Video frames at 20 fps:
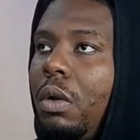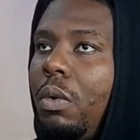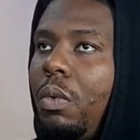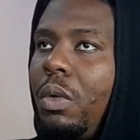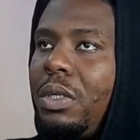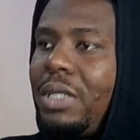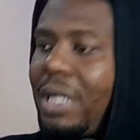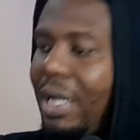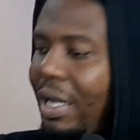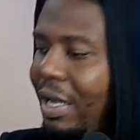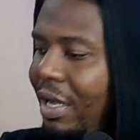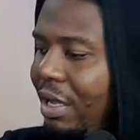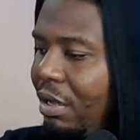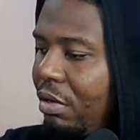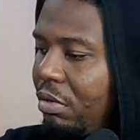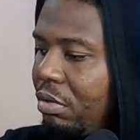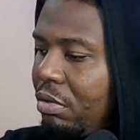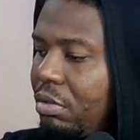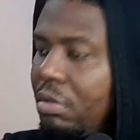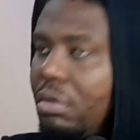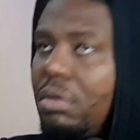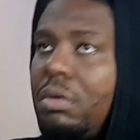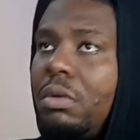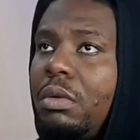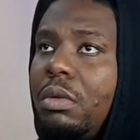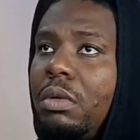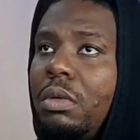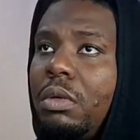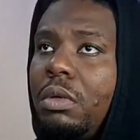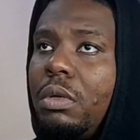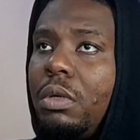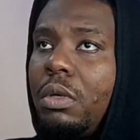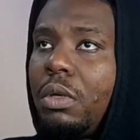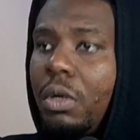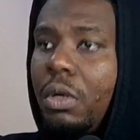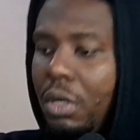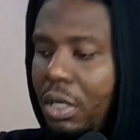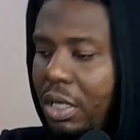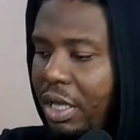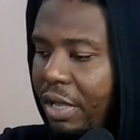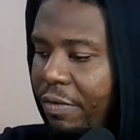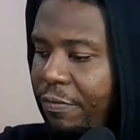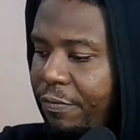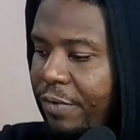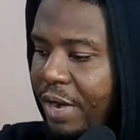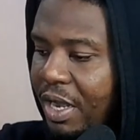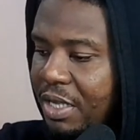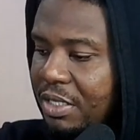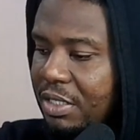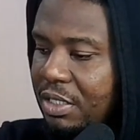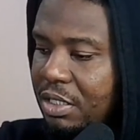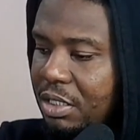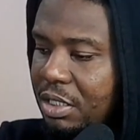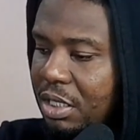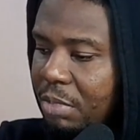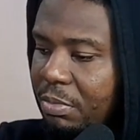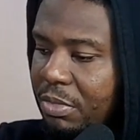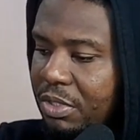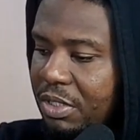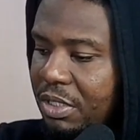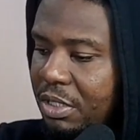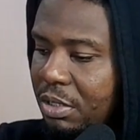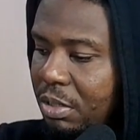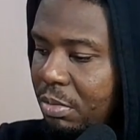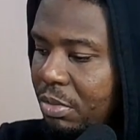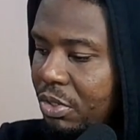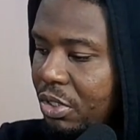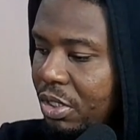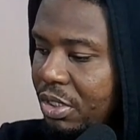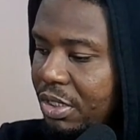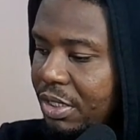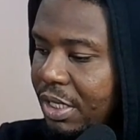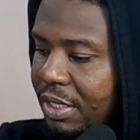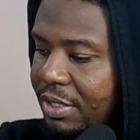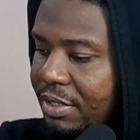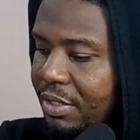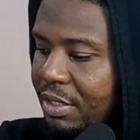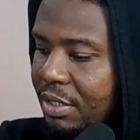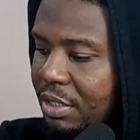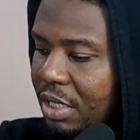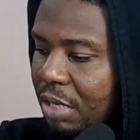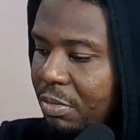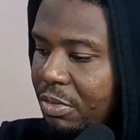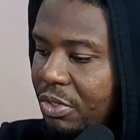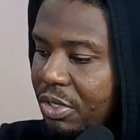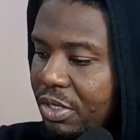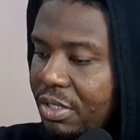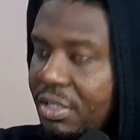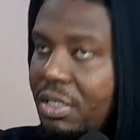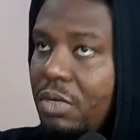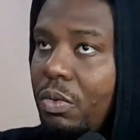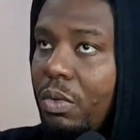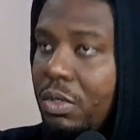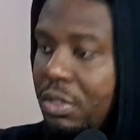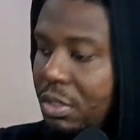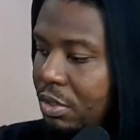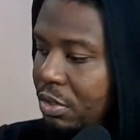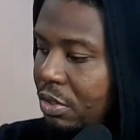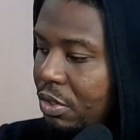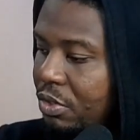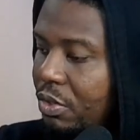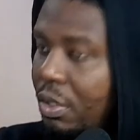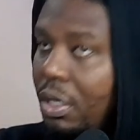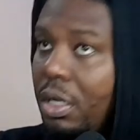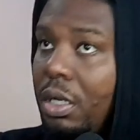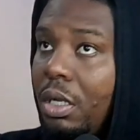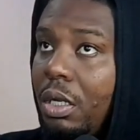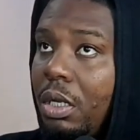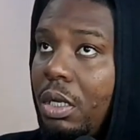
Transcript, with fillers: What the hell? Okay, France. Let me see. let me just test this. Let me just see what it's going to.